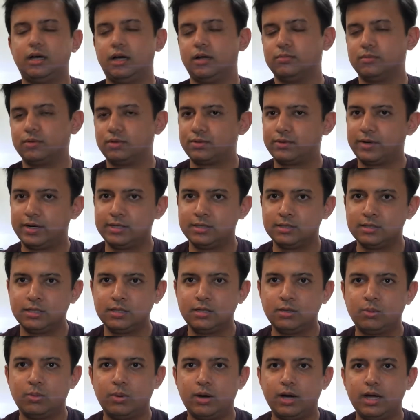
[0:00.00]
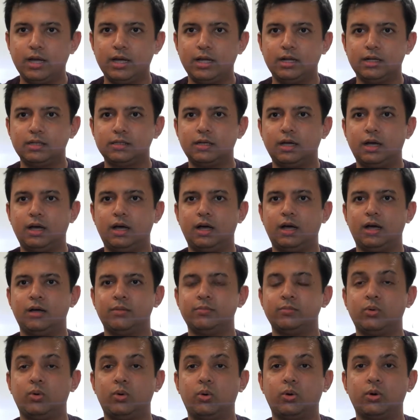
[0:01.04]
threatened in the wild
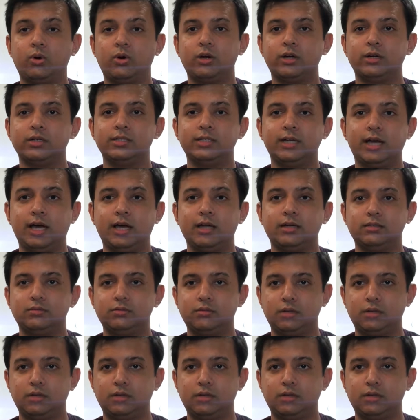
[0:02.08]
or not